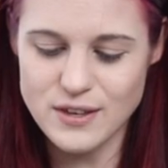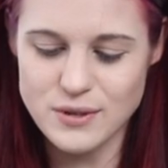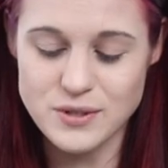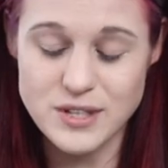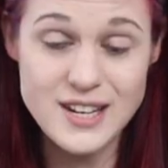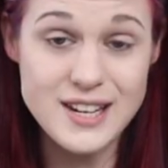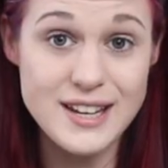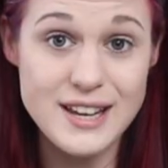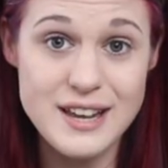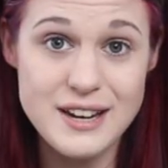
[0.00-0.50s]
you
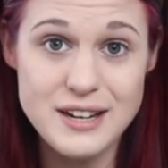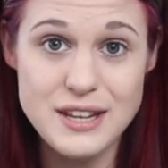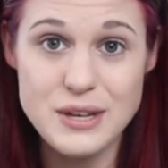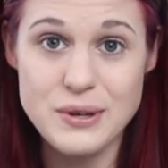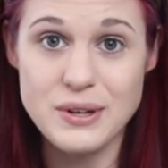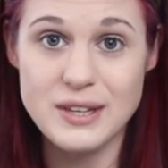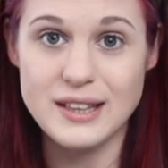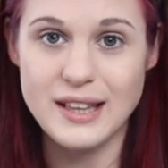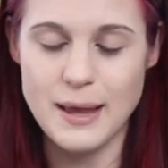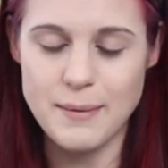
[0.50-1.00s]
didn't, you
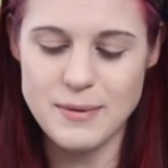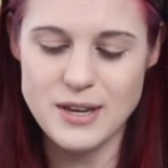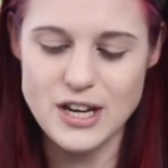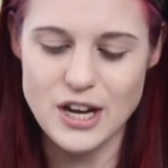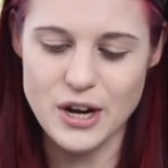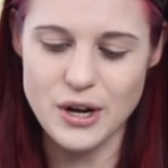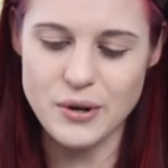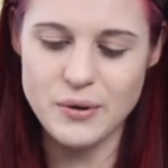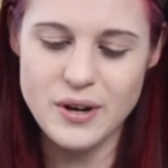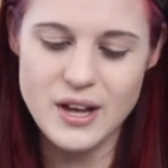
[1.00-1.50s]
can let me
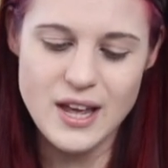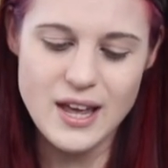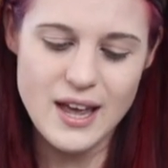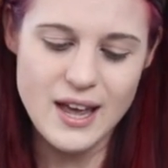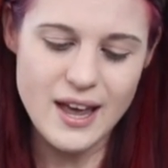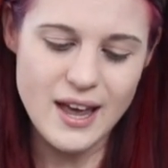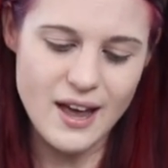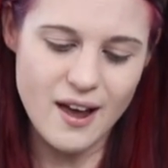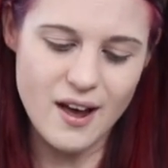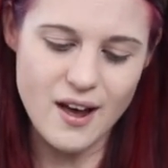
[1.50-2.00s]
know.
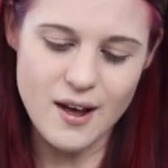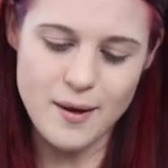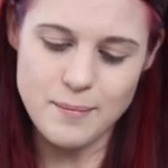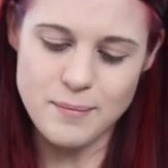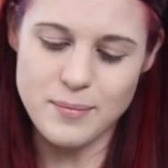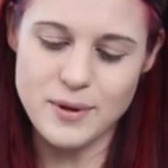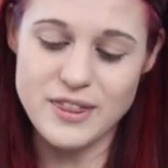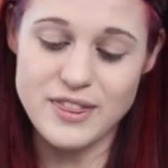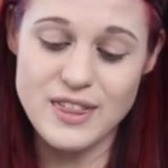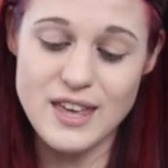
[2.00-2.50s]
Um,
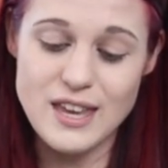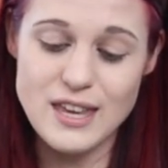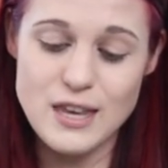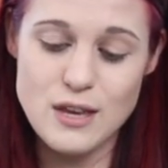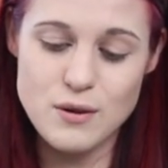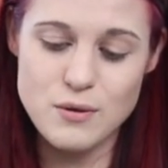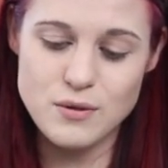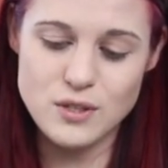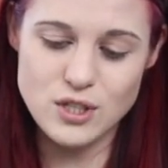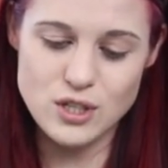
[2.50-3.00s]
but thank
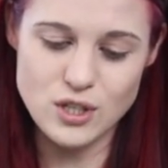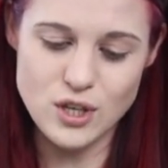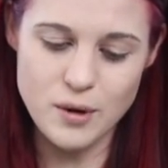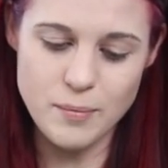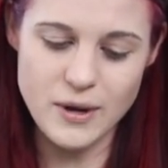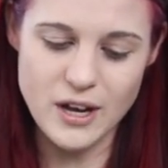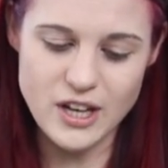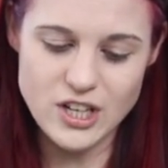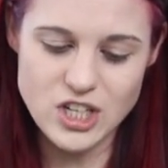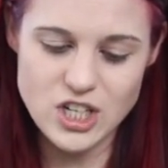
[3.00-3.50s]
you so
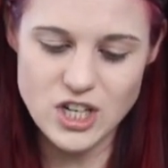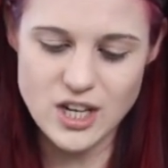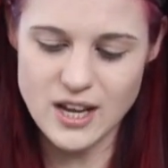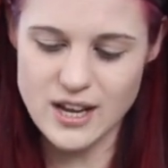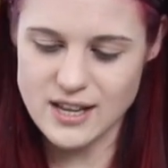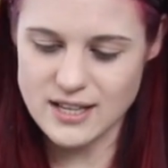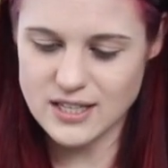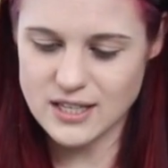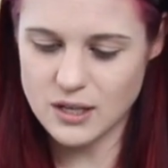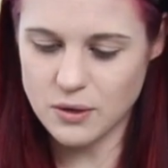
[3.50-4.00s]
much.
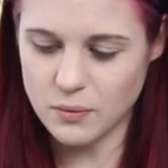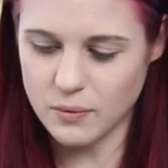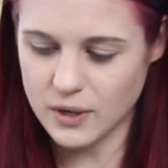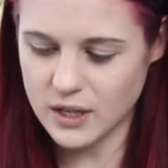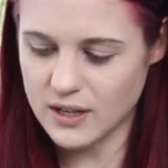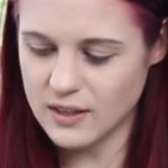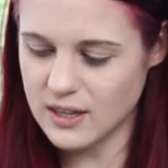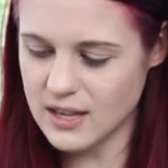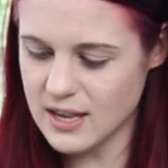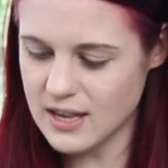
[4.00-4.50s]
It's one
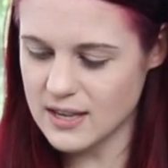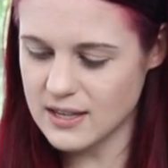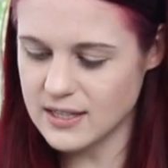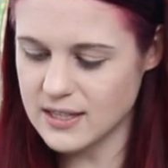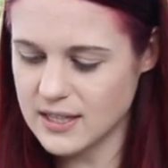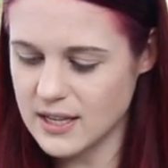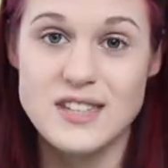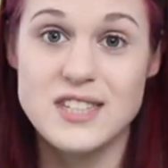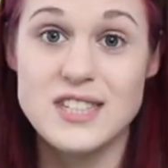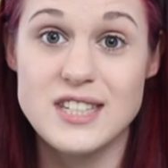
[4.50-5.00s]
of
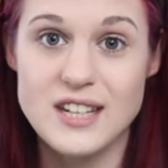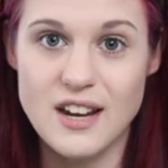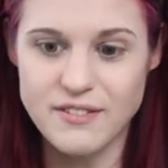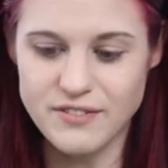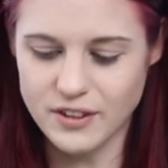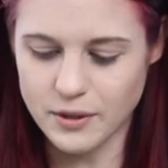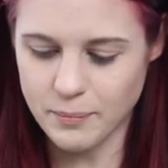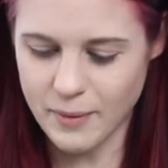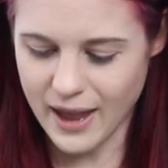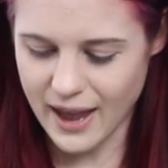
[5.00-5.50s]
these
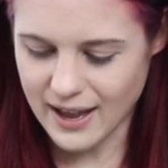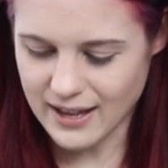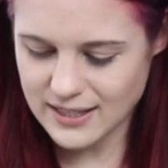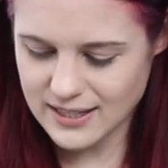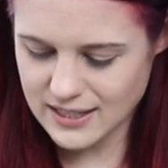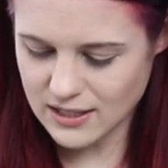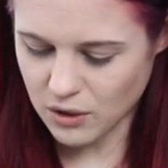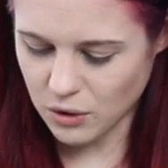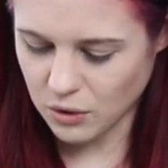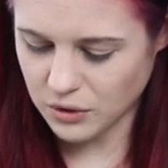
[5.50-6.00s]
snuffle
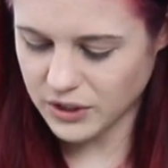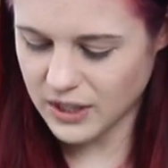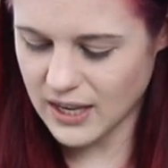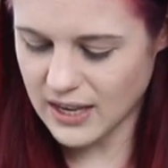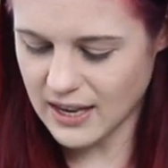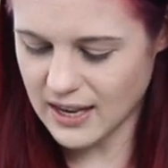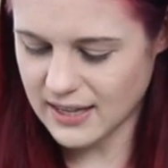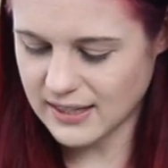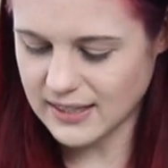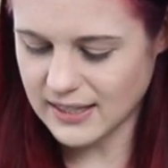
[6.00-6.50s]
mats,
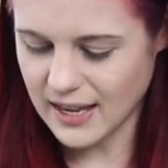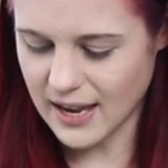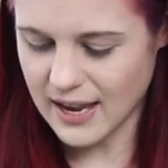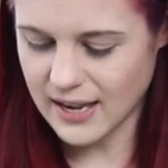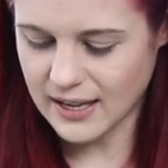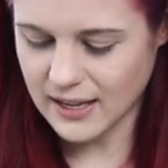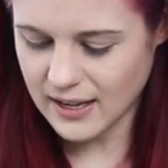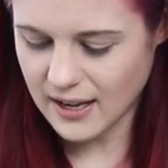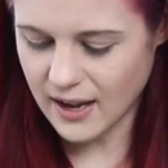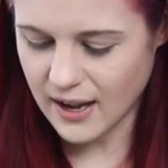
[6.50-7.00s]
only it's
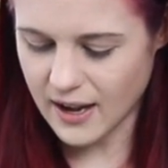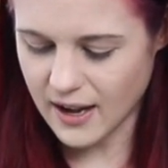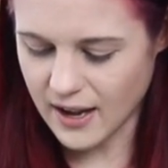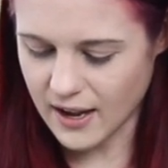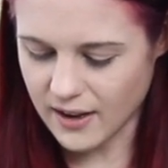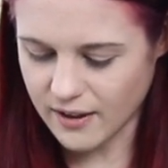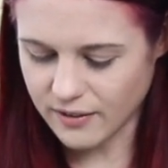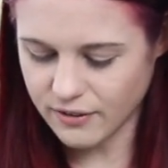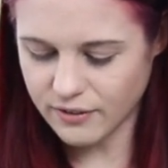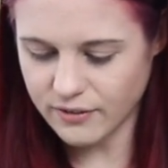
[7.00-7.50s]
like
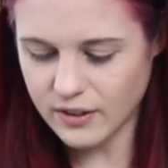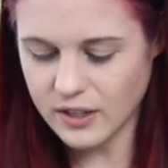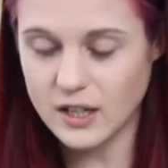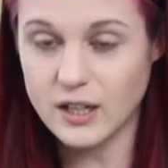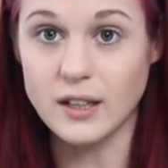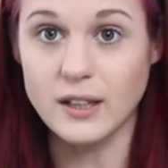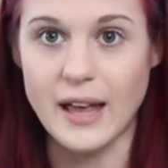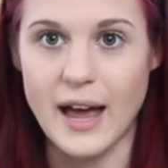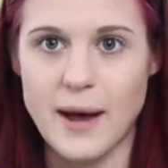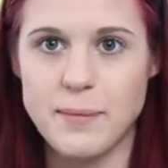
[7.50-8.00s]
a
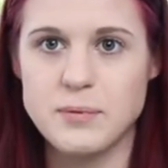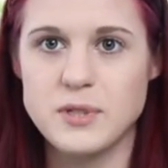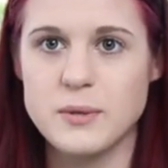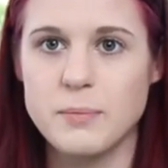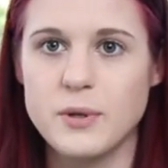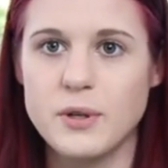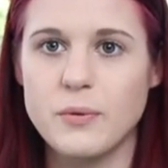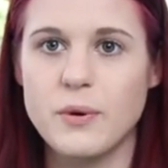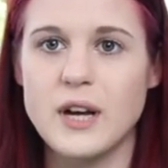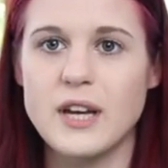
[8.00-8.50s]

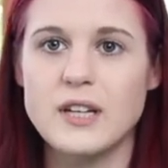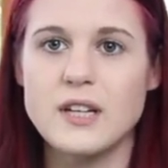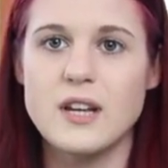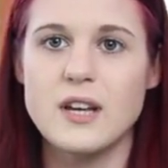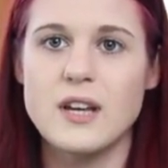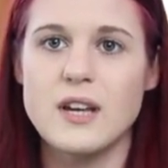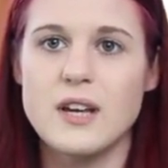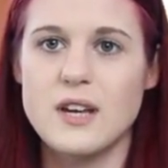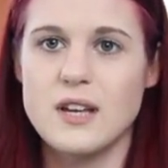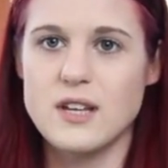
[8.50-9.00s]
collapsible one.
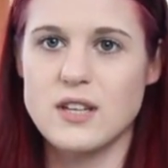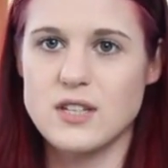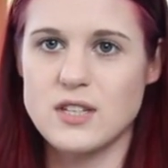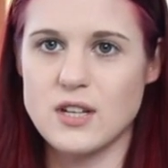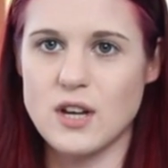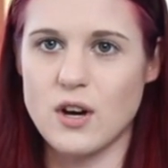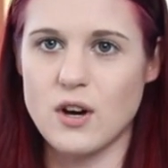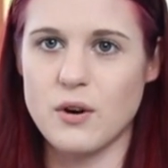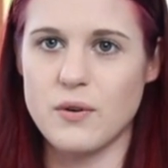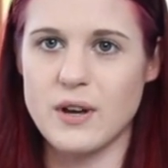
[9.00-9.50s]

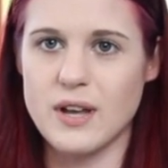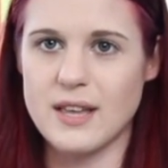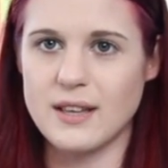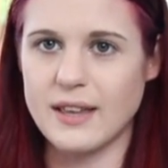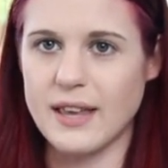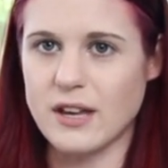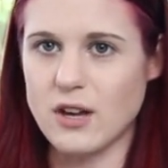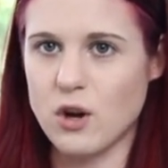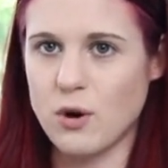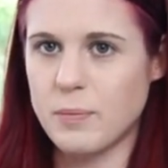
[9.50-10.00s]
So it
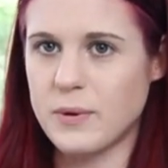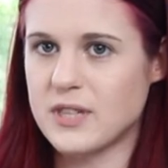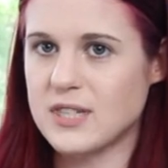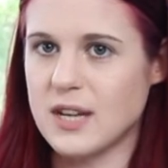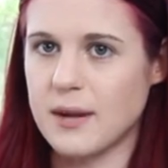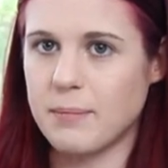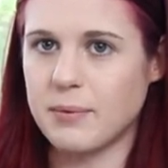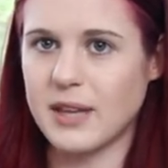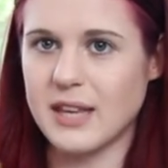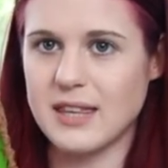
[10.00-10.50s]
like opens
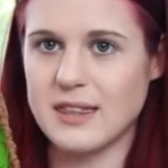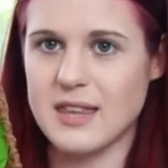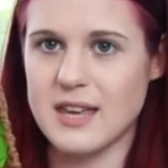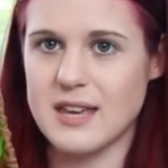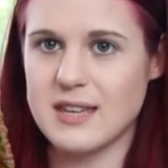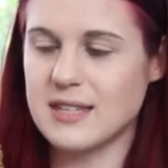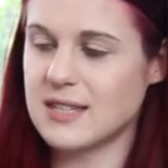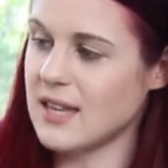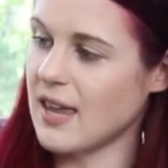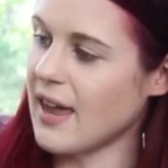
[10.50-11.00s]
up like
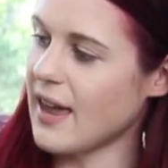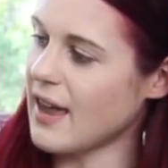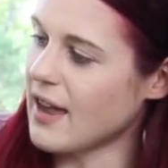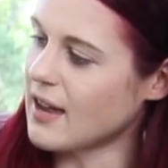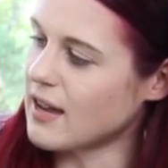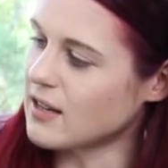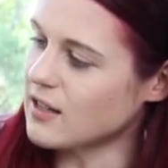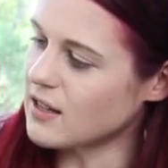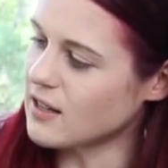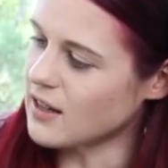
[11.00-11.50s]
this
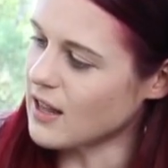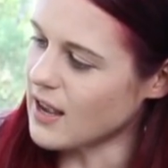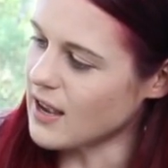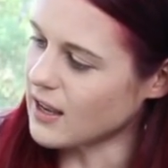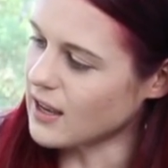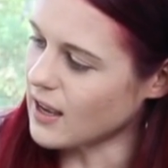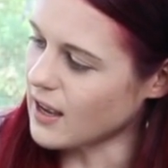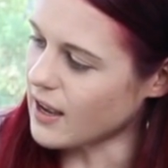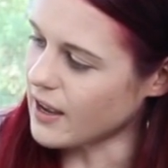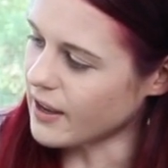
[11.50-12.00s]
and they
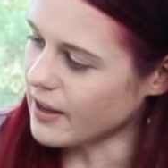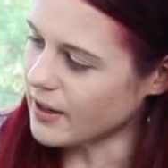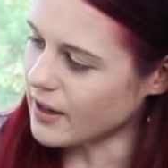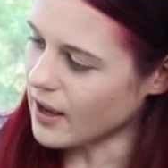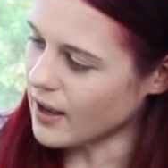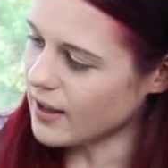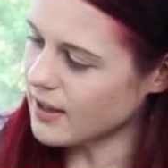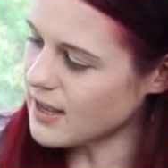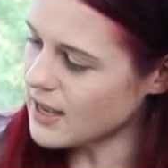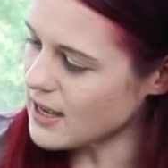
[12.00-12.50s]
can
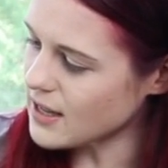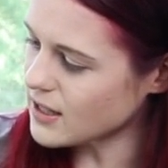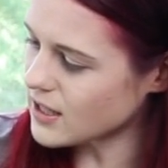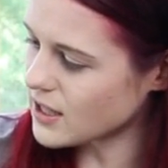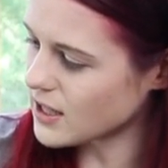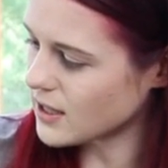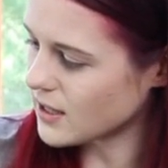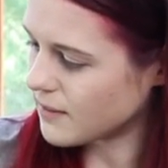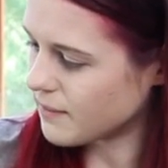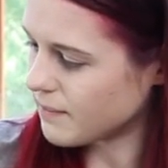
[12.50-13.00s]
eat